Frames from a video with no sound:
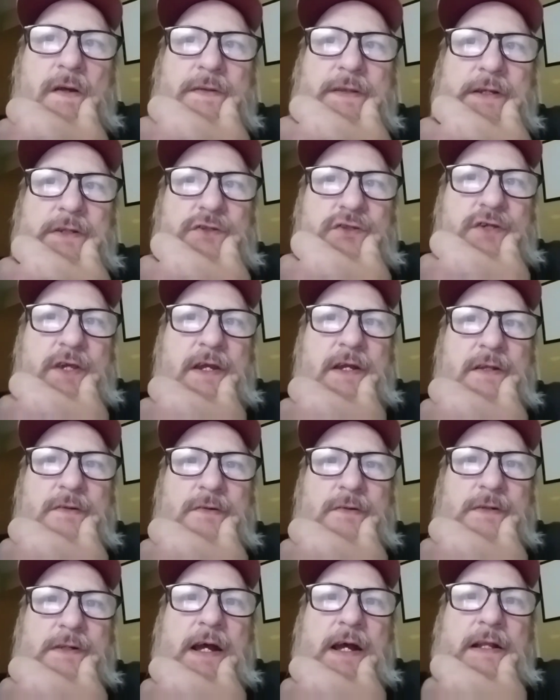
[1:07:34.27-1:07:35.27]
I think
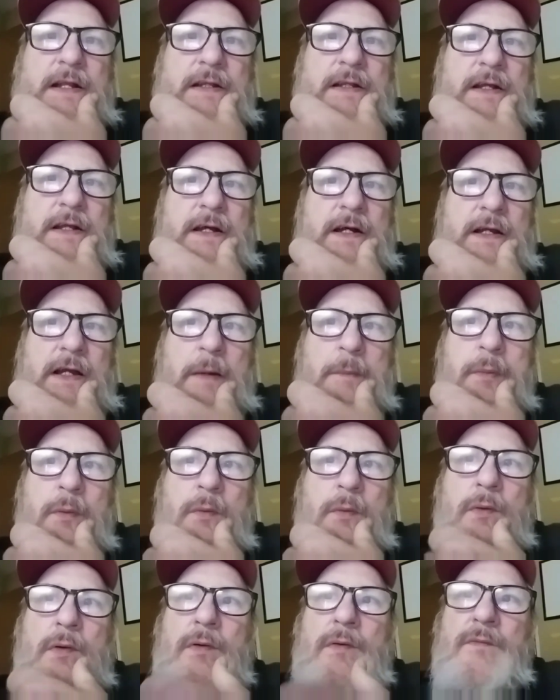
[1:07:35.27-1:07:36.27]
Chandler got a
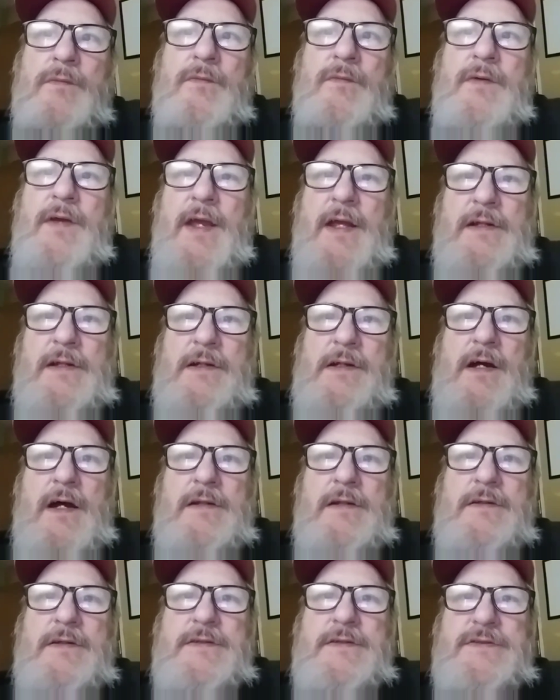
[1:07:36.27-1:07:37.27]
couple
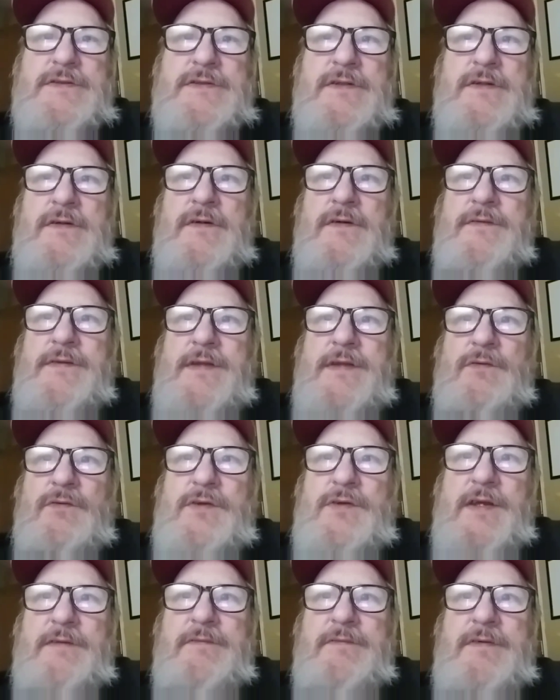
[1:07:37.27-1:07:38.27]
anacondas. They
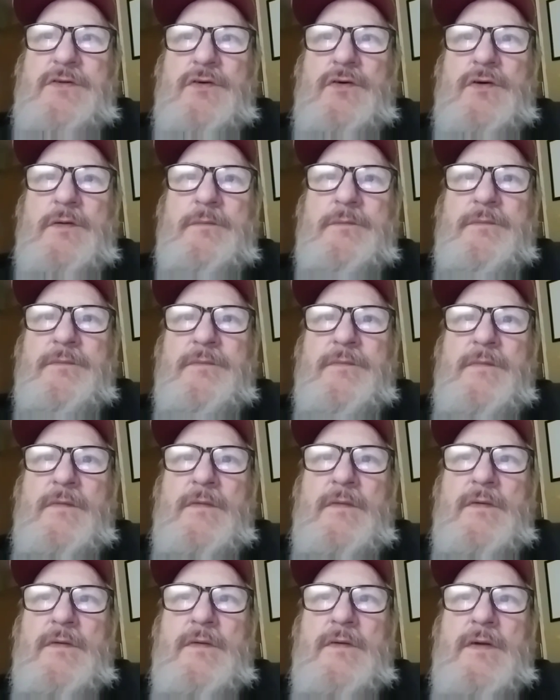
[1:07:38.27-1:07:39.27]
were given to him,
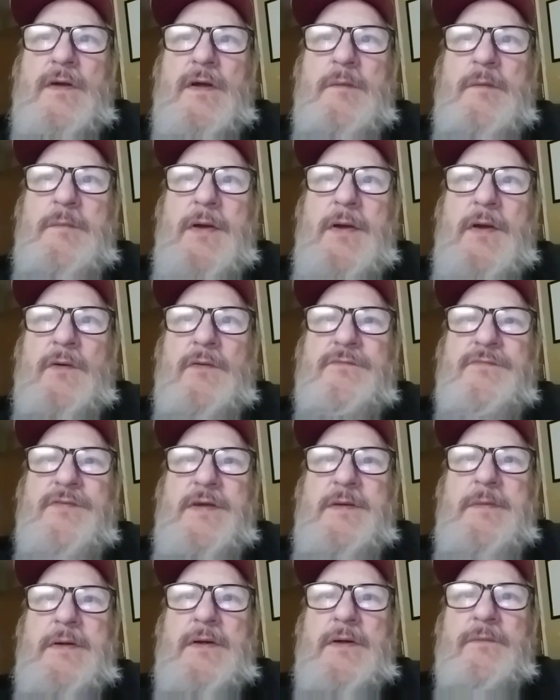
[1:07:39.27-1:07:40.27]
male and
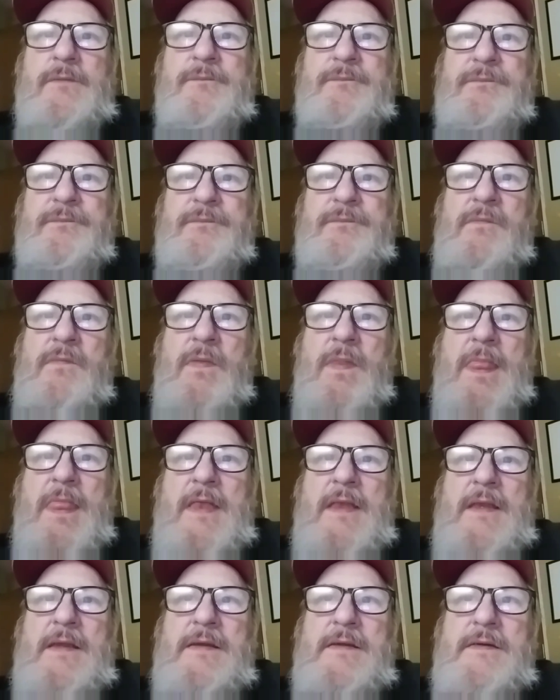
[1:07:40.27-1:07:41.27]
female,
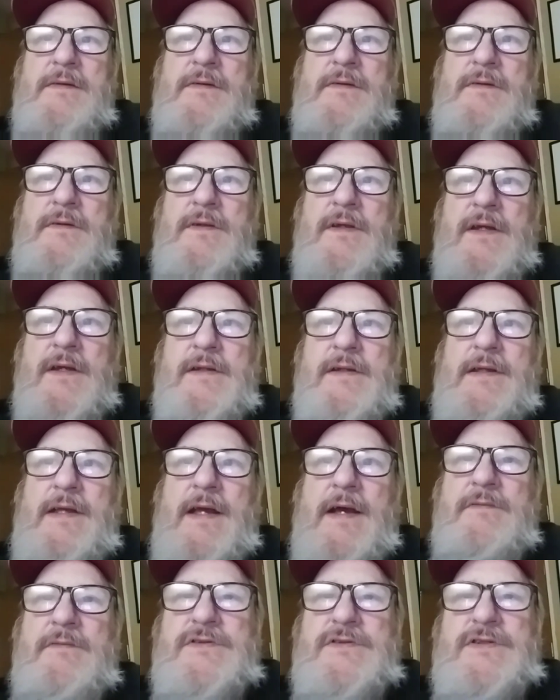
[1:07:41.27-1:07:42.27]
and the
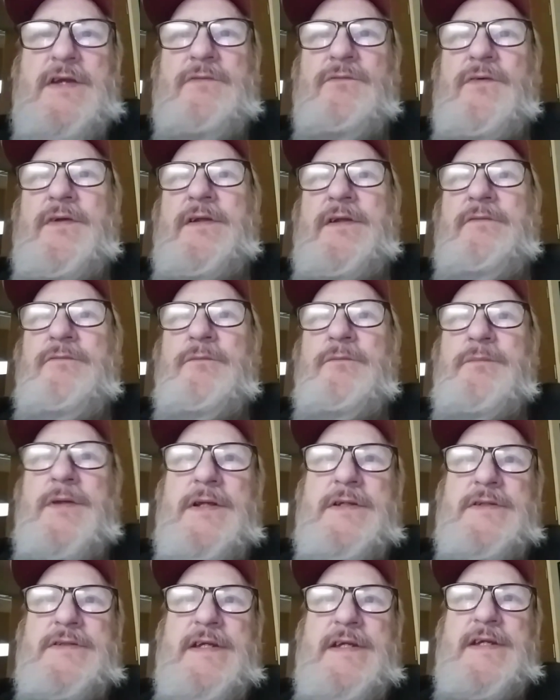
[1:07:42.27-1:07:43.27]
guy was getting rid of them
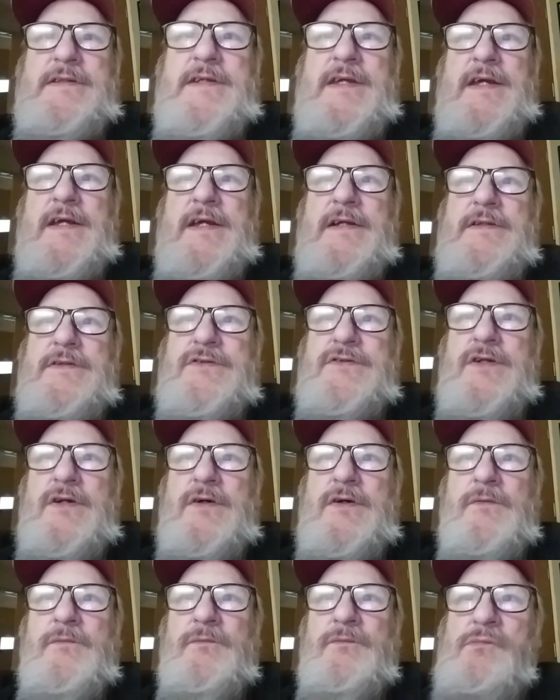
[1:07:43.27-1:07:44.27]
because he had kids. You
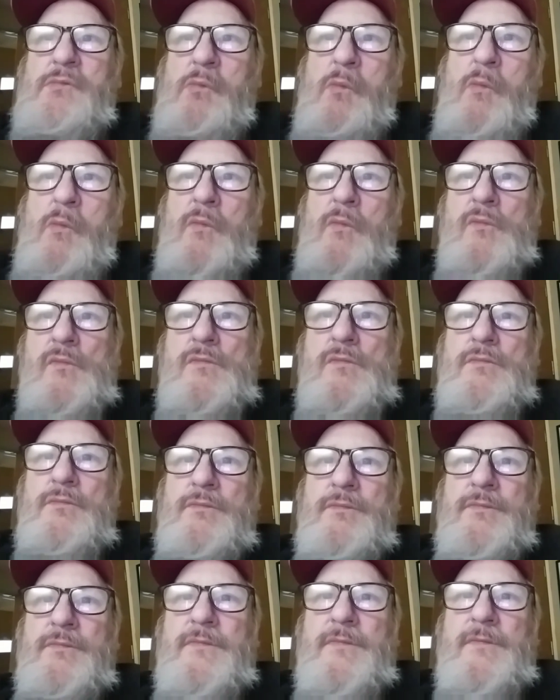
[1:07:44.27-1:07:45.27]
know,
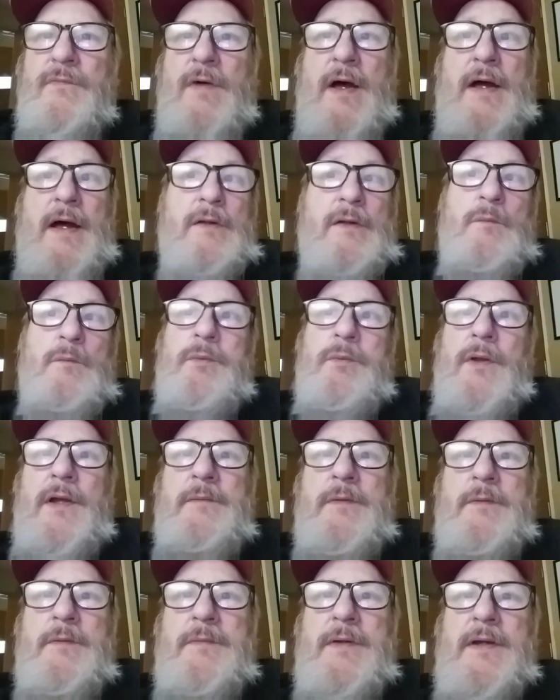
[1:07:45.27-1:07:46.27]
I don't
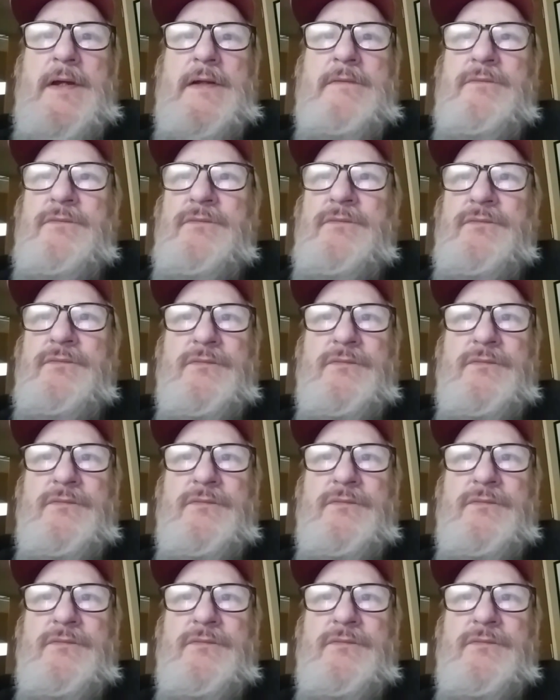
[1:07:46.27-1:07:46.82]
blame him, man.